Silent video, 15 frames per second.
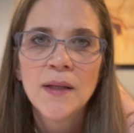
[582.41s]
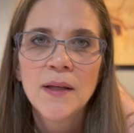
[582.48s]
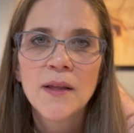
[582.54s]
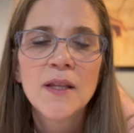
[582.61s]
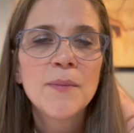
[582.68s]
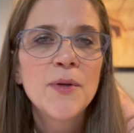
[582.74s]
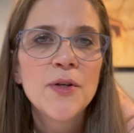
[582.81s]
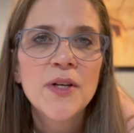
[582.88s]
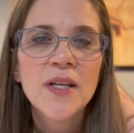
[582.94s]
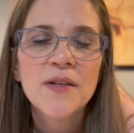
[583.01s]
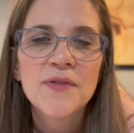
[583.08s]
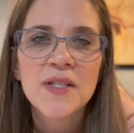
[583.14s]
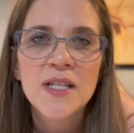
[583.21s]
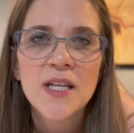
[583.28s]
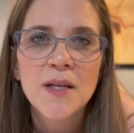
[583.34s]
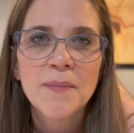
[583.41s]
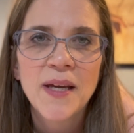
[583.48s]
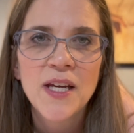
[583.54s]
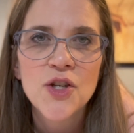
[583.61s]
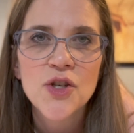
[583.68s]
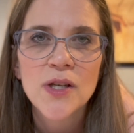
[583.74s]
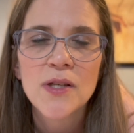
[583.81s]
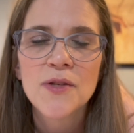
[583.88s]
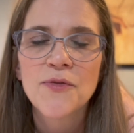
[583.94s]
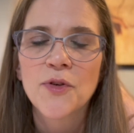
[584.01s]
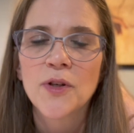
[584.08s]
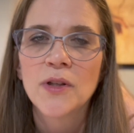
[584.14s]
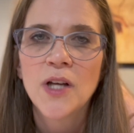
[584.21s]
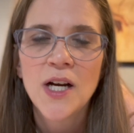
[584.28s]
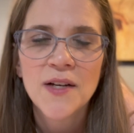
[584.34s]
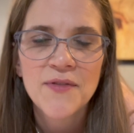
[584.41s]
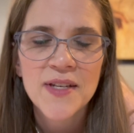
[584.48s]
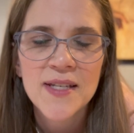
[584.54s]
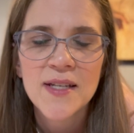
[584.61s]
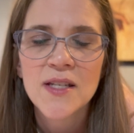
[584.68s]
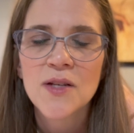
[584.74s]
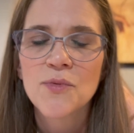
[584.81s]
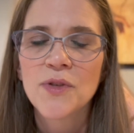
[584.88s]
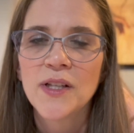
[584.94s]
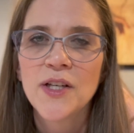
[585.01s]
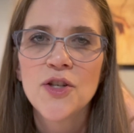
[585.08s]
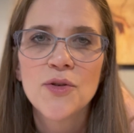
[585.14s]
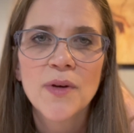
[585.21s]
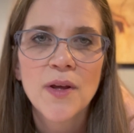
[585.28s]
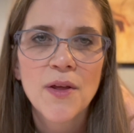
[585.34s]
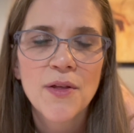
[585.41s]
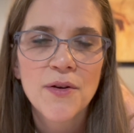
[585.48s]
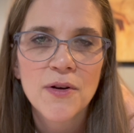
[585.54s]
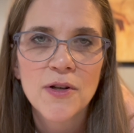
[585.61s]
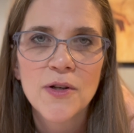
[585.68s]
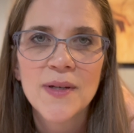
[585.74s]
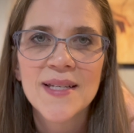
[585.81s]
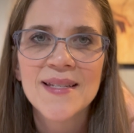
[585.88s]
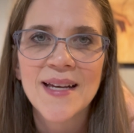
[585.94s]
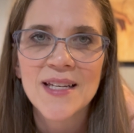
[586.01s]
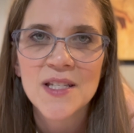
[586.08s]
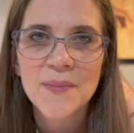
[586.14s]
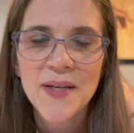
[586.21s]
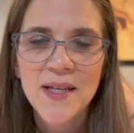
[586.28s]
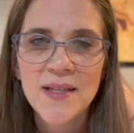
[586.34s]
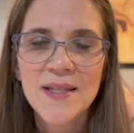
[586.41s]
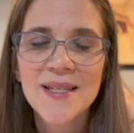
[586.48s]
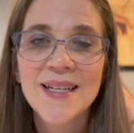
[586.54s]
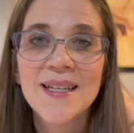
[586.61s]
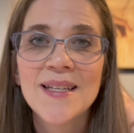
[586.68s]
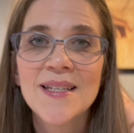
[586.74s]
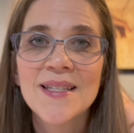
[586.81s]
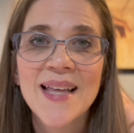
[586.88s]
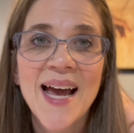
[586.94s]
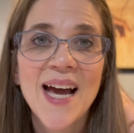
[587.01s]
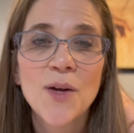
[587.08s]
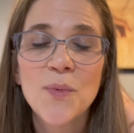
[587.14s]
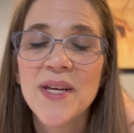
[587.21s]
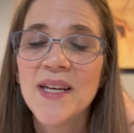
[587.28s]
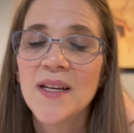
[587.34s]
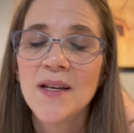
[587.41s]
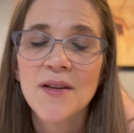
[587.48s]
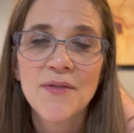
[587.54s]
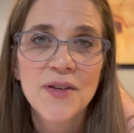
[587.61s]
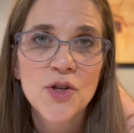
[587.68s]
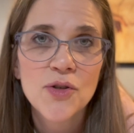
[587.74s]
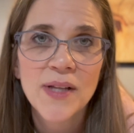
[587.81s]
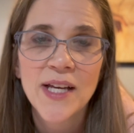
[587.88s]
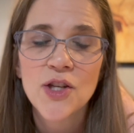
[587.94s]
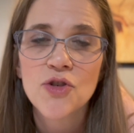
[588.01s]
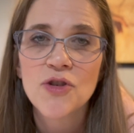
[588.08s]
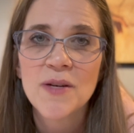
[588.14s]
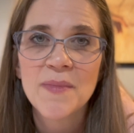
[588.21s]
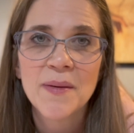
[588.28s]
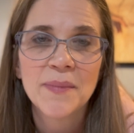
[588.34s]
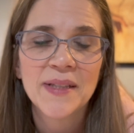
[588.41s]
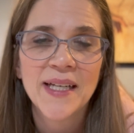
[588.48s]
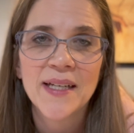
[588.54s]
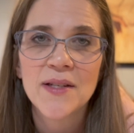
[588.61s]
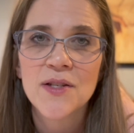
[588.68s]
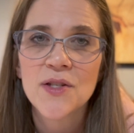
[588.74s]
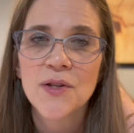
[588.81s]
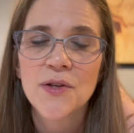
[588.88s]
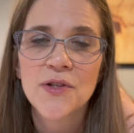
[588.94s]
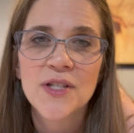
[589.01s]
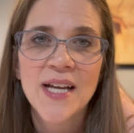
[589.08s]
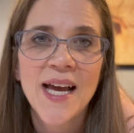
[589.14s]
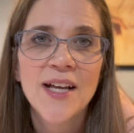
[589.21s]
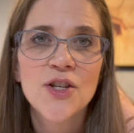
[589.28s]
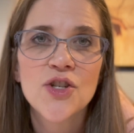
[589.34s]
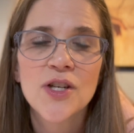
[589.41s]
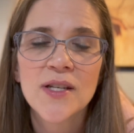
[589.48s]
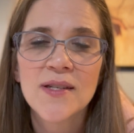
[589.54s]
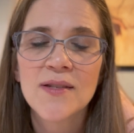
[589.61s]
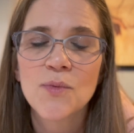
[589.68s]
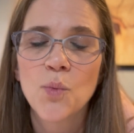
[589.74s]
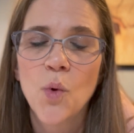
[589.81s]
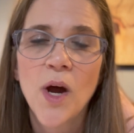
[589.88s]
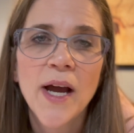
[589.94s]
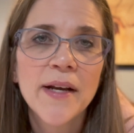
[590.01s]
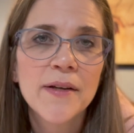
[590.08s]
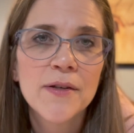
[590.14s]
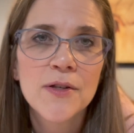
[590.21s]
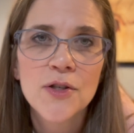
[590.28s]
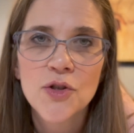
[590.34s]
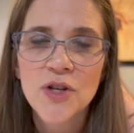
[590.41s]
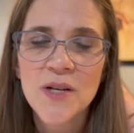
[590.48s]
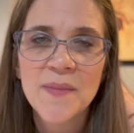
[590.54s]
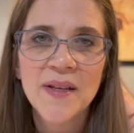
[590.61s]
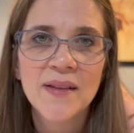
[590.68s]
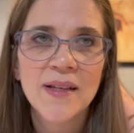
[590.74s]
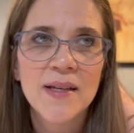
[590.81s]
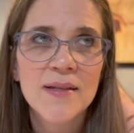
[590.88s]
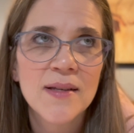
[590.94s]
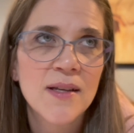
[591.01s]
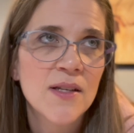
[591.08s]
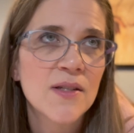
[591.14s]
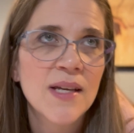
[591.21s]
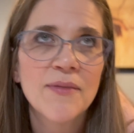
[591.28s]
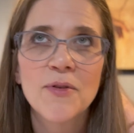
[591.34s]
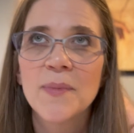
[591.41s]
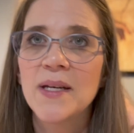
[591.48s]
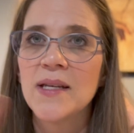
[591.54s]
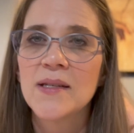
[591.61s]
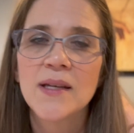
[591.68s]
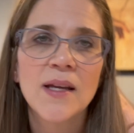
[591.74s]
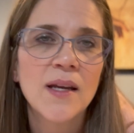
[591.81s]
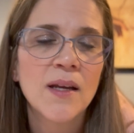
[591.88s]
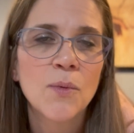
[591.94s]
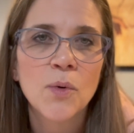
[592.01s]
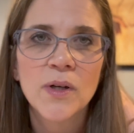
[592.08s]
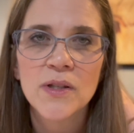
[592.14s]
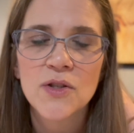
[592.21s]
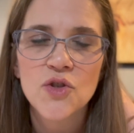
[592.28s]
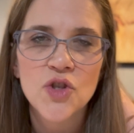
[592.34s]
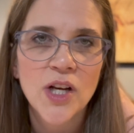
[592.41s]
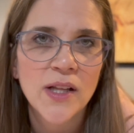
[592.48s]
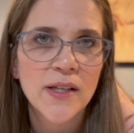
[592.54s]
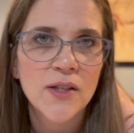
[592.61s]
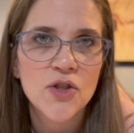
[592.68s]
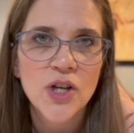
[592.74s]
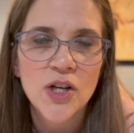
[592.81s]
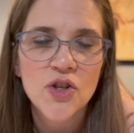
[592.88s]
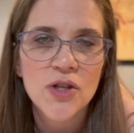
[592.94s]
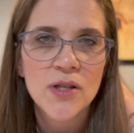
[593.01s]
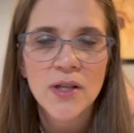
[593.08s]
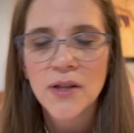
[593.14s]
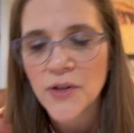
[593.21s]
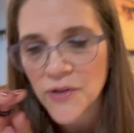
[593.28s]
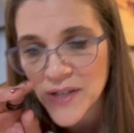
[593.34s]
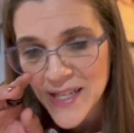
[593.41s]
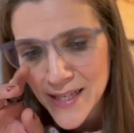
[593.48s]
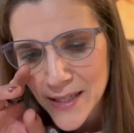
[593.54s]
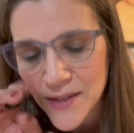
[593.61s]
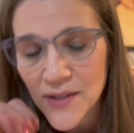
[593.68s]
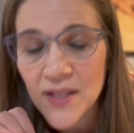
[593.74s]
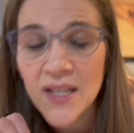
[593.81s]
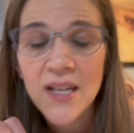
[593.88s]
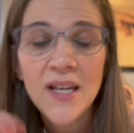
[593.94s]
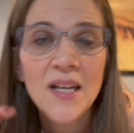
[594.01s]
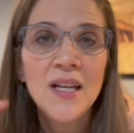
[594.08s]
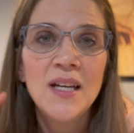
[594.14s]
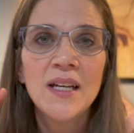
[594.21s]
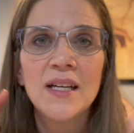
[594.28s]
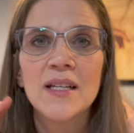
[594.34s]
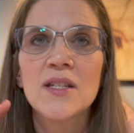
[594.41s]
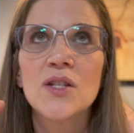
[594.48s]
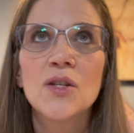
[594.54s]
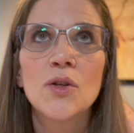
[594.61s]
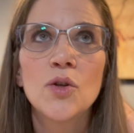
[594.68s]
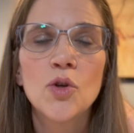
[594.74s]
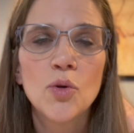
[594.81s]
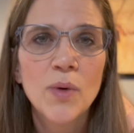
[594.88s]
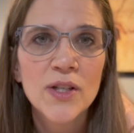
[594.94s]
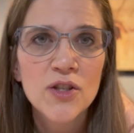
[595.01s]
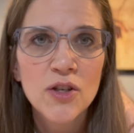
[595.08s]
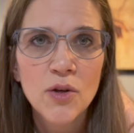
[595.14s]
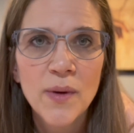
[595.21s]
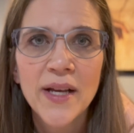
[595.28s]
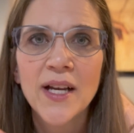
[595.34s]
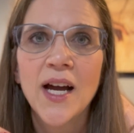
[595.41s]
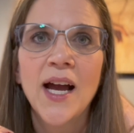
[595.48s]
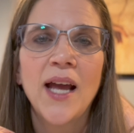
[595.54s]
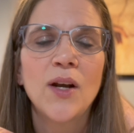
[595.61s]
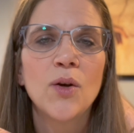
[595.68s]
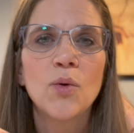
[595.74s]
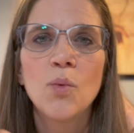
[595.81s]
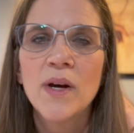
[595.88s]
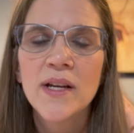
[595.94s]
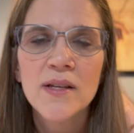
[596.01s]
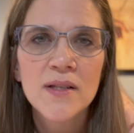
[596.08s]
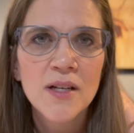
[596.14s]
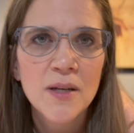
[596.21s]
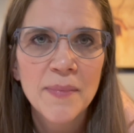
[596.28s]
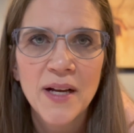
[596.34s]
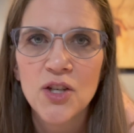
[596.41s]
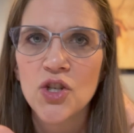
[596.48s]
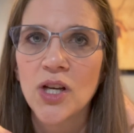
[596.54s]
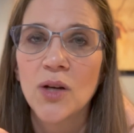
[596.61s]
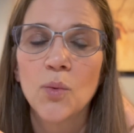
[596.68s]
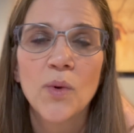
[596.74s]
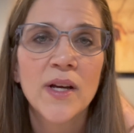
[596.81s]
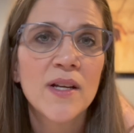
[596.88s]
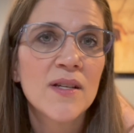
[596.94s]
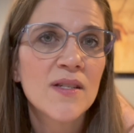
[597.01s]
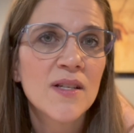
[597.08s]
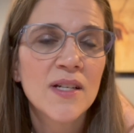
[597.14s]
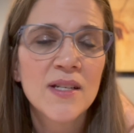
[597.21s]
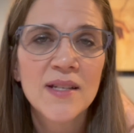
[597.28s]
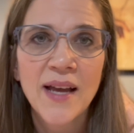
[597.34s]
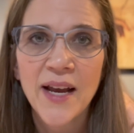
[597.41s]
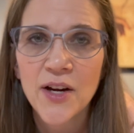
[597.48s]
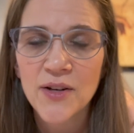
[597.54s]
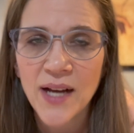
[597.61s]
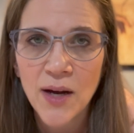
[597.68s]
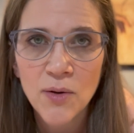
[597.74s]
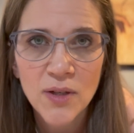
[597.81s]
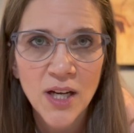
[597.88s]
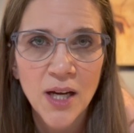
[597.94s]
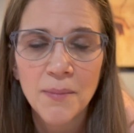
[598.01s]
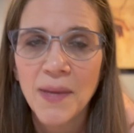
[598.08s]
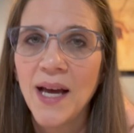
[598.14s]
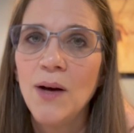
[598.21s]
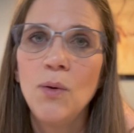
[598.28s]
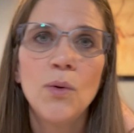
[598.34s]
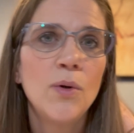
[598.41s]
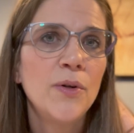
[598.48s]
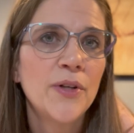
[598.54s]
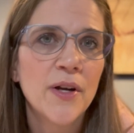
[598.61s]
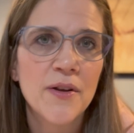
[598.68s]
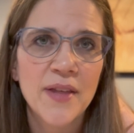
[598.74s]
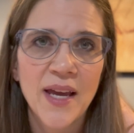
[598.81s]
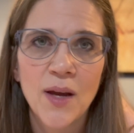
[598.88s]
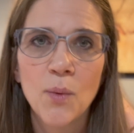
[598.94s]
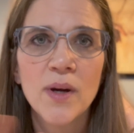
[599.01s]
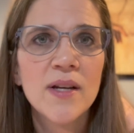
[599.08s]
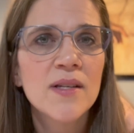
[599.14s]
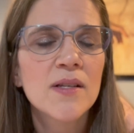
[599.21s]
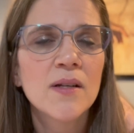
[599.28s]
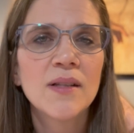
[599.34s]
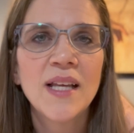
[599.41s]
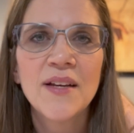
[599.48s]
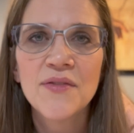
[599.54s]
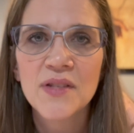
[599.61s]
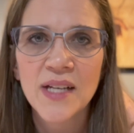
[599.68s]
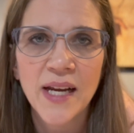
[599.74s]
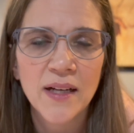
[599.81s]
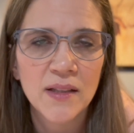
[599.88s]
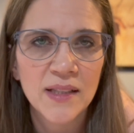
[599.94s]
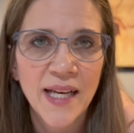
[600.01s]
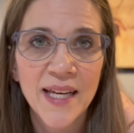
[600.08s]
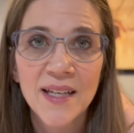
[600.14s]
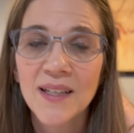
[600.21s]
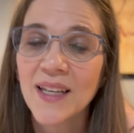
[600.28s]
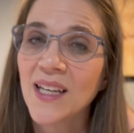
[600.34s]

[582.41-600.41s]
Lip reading: The beauty of seeing patients for long visits and really doing thorough assessments is that we individualize treatment plans. So there's not just one treatment that says everybody's getting Wharton's jelly injections in their knees. It's, what's going on? What is their budget? What is the desired outcome? How old are they? What is their lifestyle like?